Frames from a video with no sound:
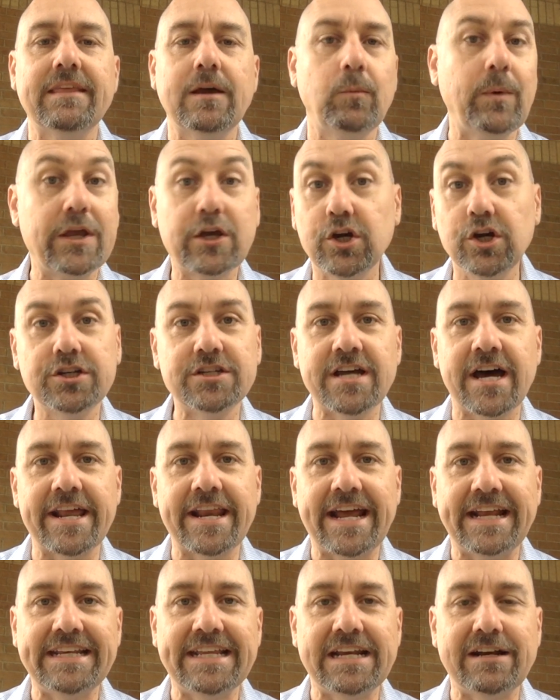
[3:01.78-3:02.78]
that we could not
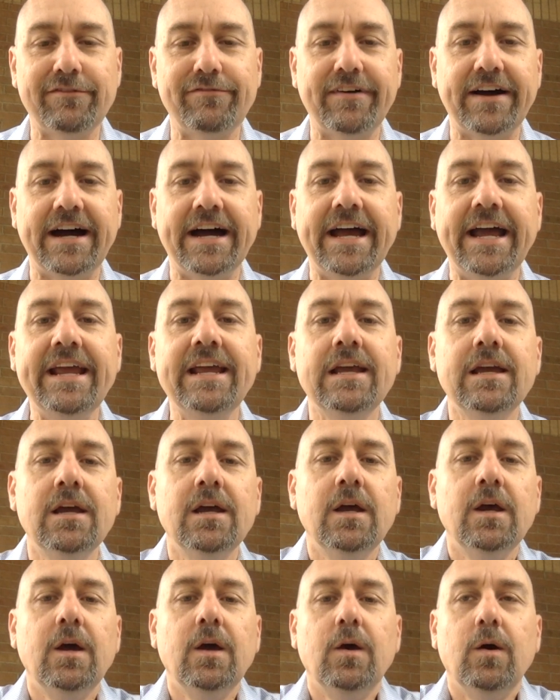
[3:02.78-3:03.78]
identify,
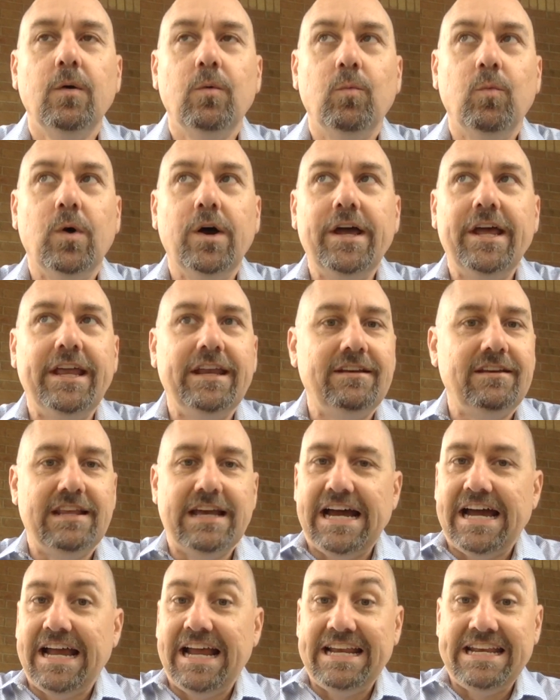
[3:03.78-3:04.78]
what
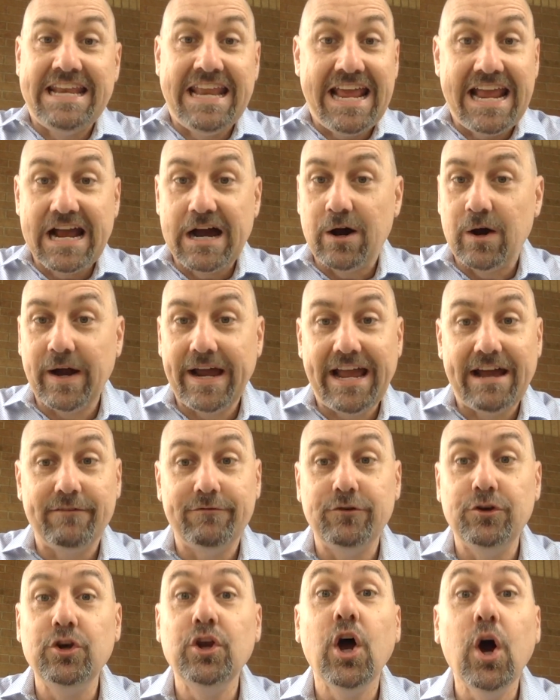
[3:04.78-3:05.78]
I now
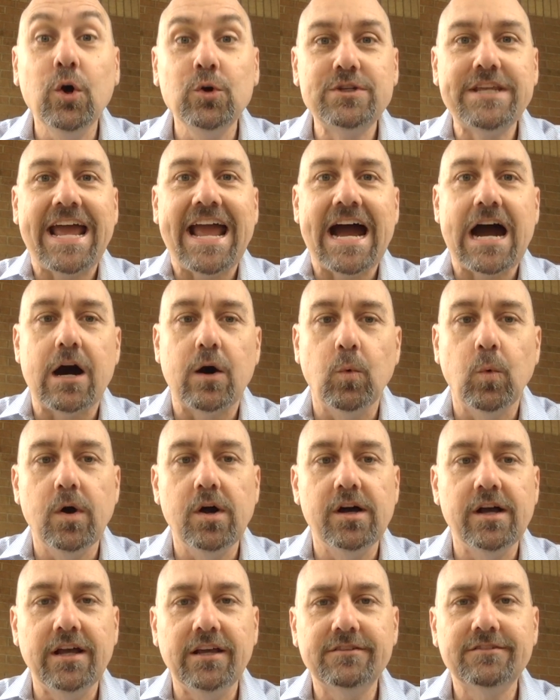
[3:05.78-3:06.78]
have no doubt
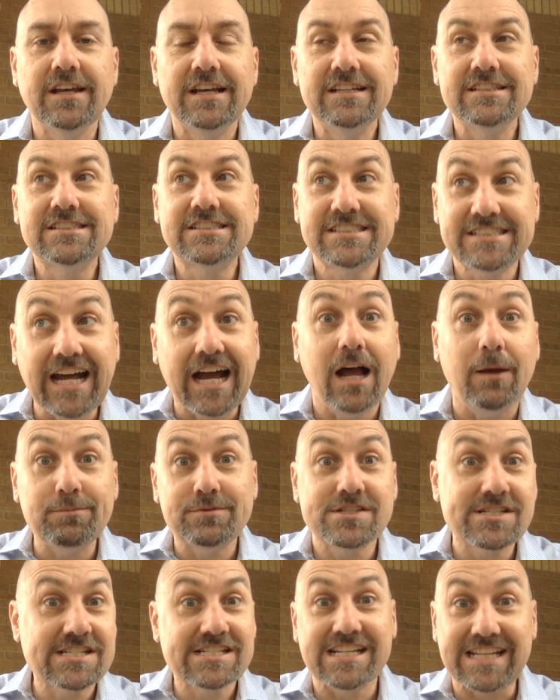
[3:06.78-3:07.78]
was, "Stop
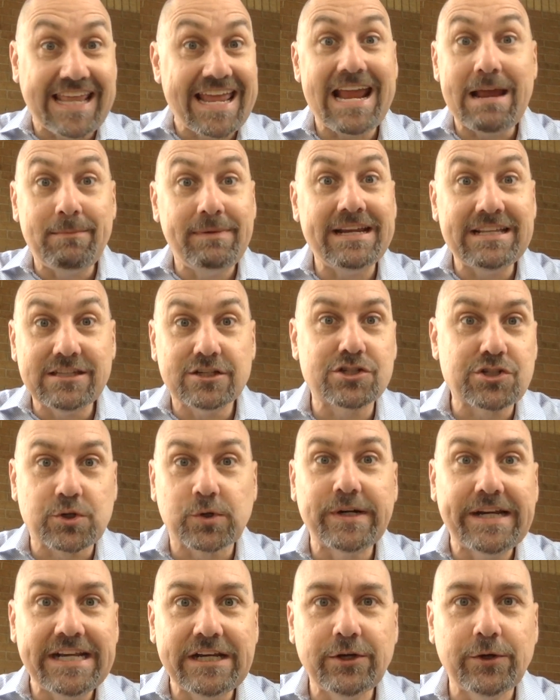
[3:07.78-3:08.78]
slamming the
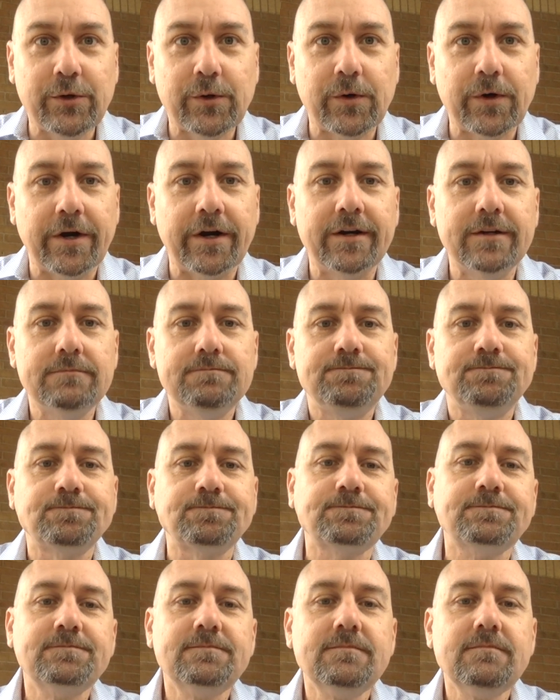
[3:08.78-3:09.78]
screen door."
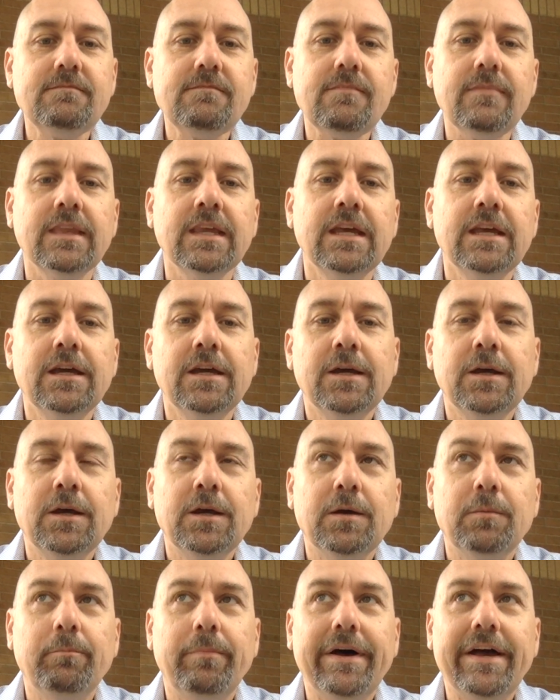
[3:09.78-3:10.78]

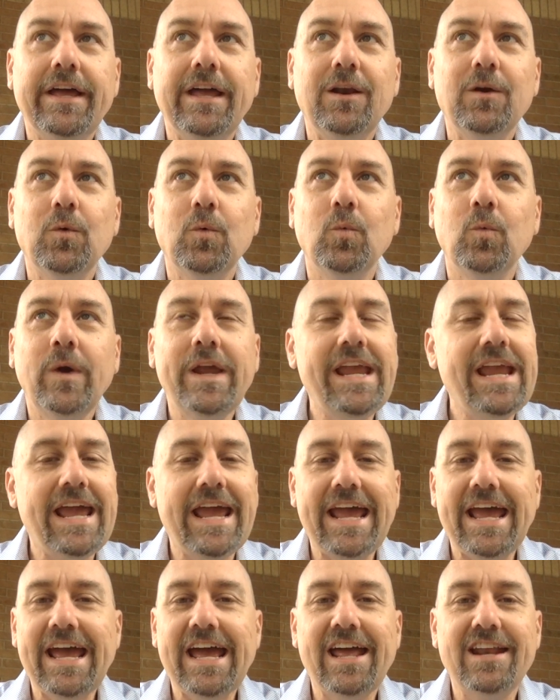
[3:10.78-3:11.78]
But we
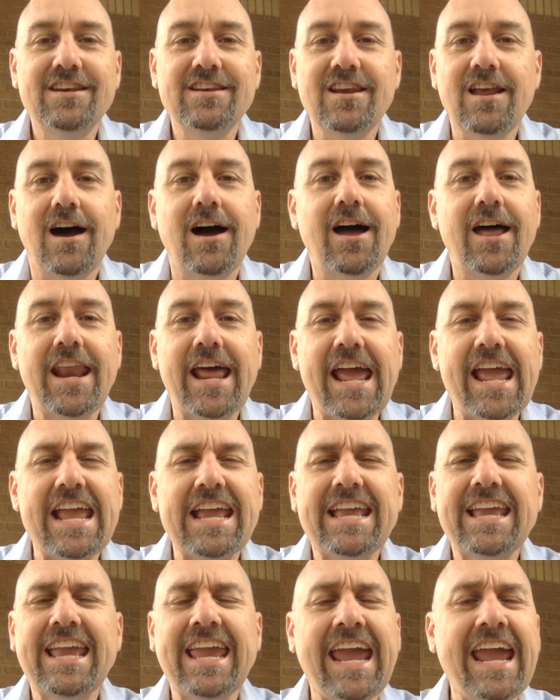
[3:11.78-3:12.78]
had not
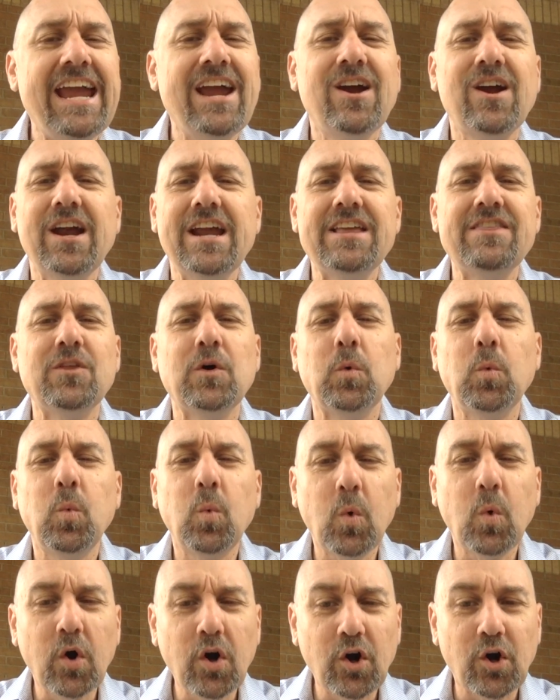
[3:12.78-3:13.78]
a care in the
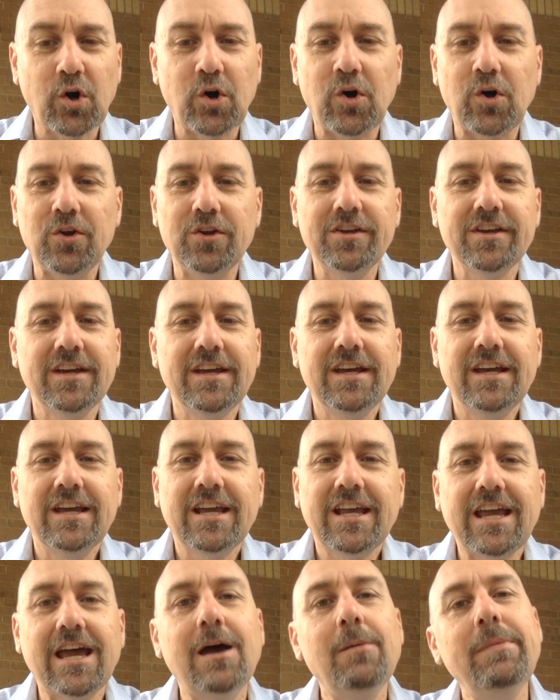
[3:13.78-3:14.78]
world
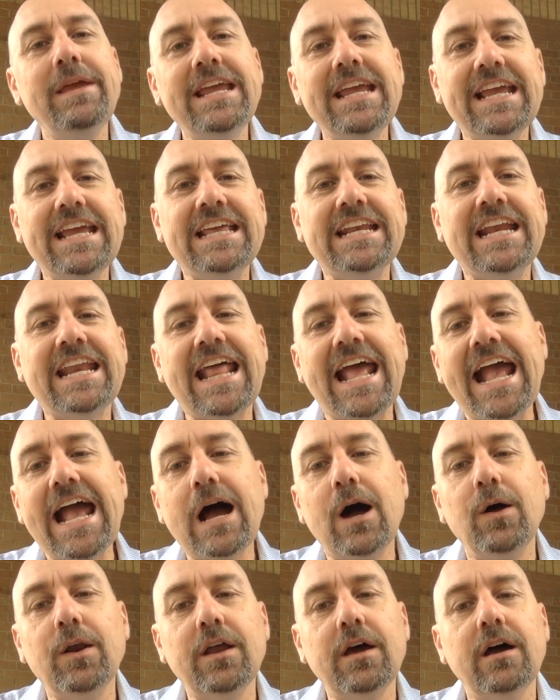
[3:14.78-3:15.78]
coming in and
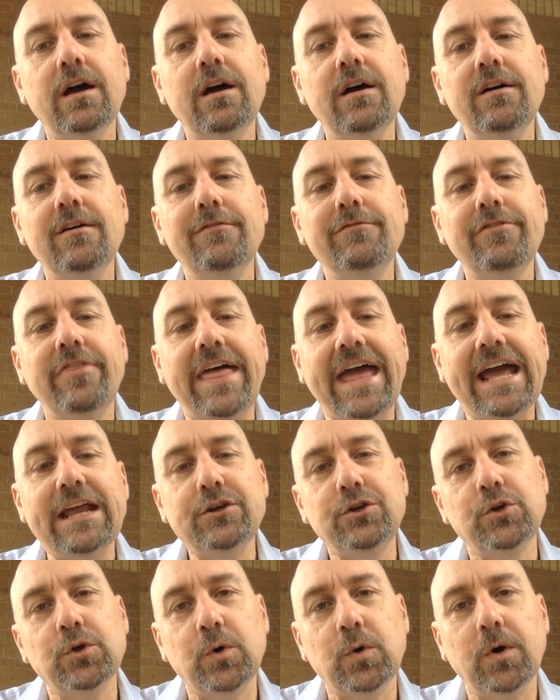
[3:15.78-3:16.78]
out of
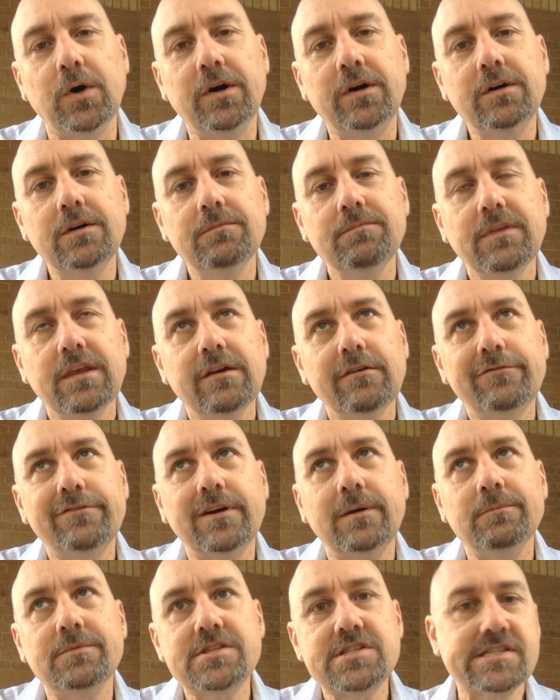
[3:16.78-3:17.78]
that door
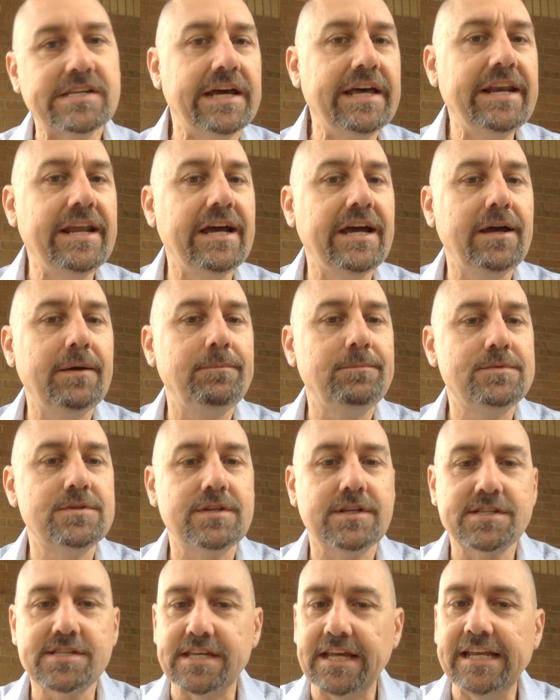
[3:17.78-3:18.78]
from sun up
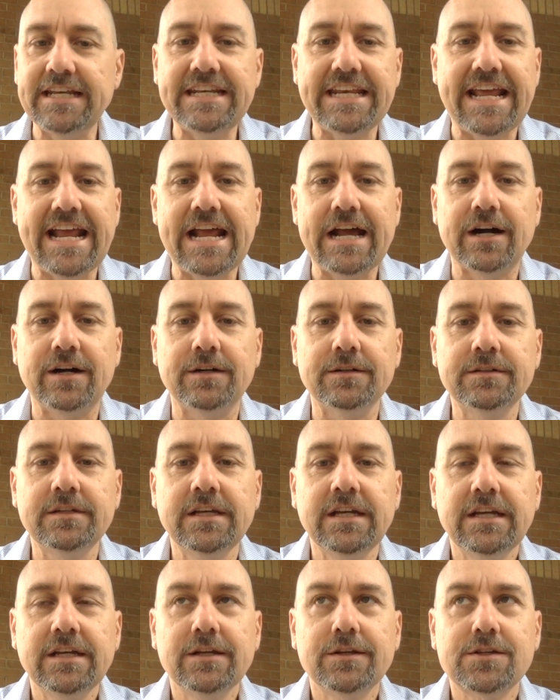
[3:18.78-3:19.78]
to sundown
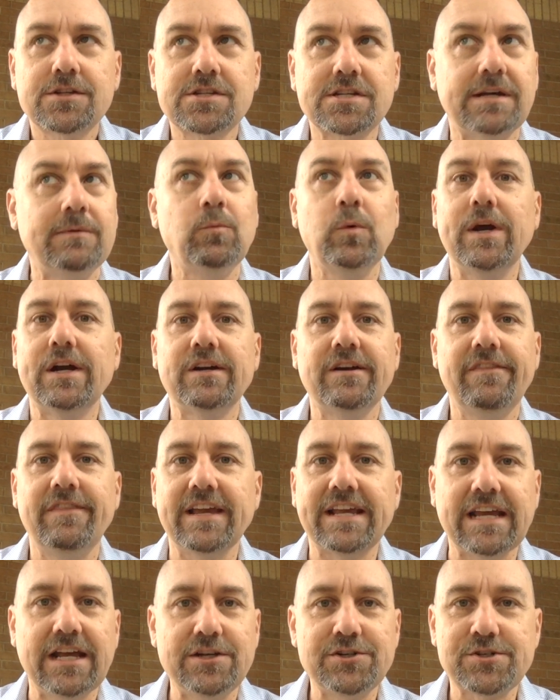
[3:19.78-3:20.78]
somewhere in the
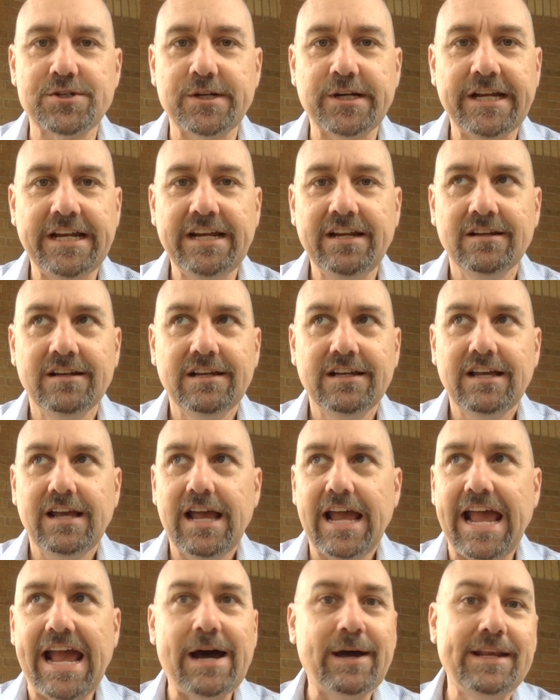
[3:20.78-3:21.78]
country
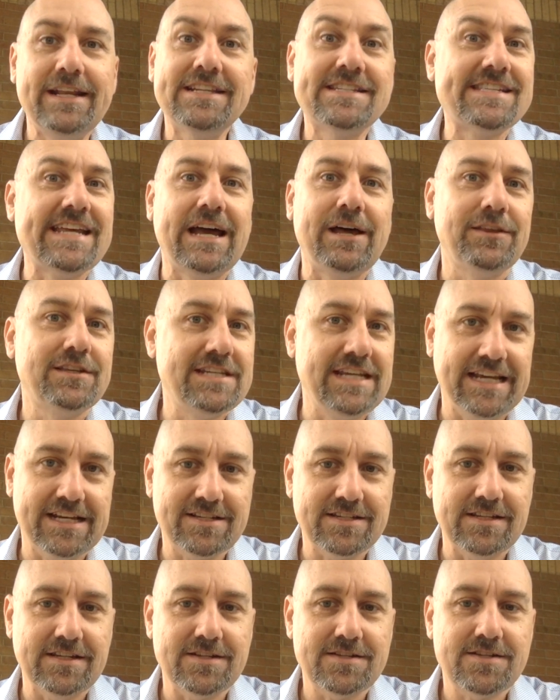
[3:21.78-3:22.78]
out in South
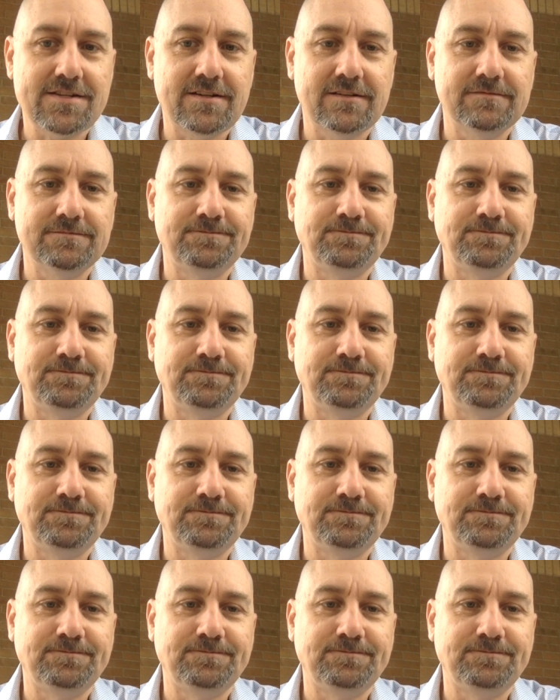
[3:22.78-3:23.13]
Texas.